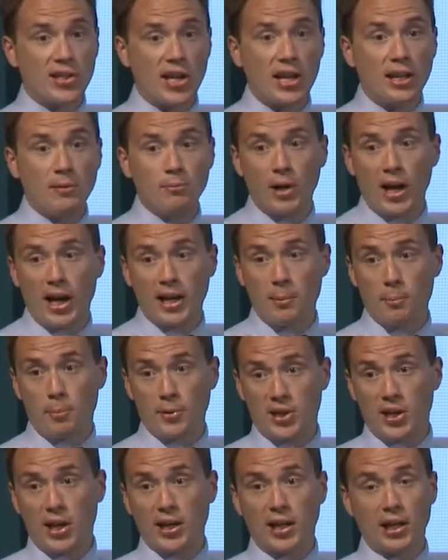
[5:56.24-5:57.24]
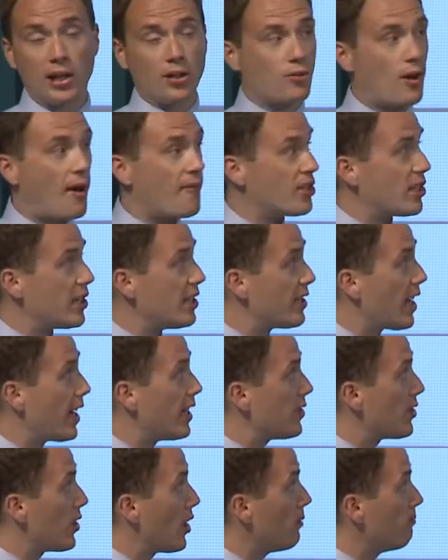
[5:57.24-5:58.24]
team, and in particular gravity
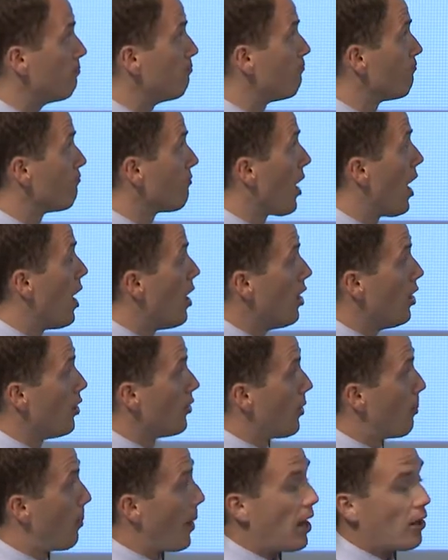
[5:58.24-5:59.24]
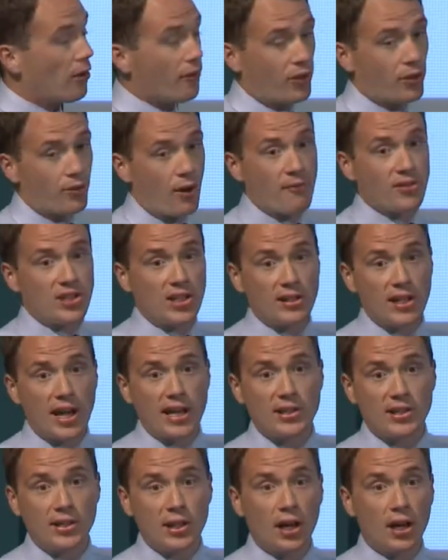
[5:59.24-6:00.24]
data. The power of the gravity
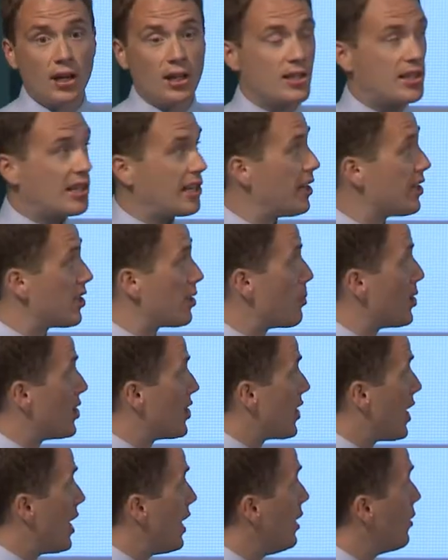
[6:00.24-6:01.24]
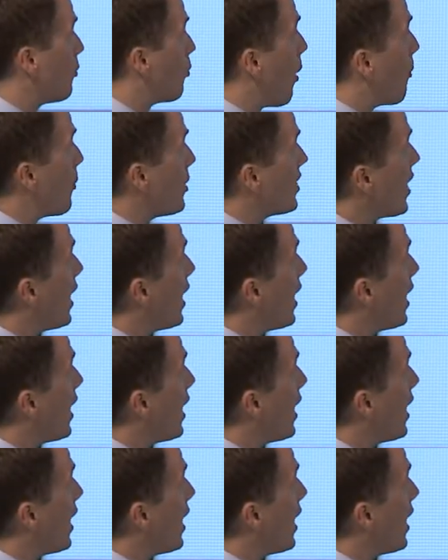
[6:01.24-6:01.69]
data is clear to be seen when we